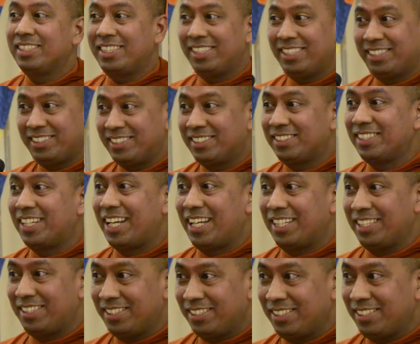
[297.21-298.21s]
internet,
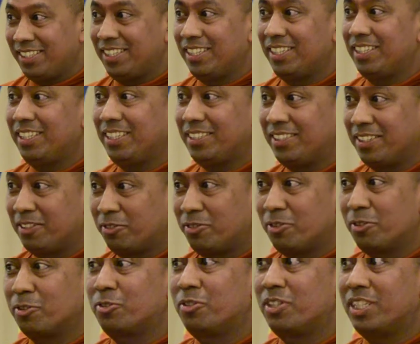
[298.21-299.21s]
in the
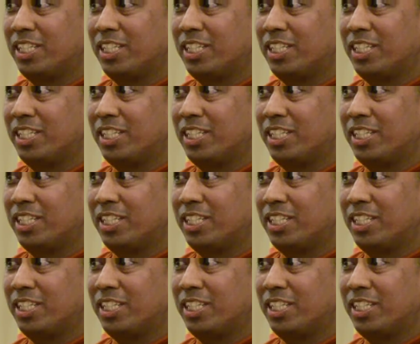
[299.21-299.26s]
social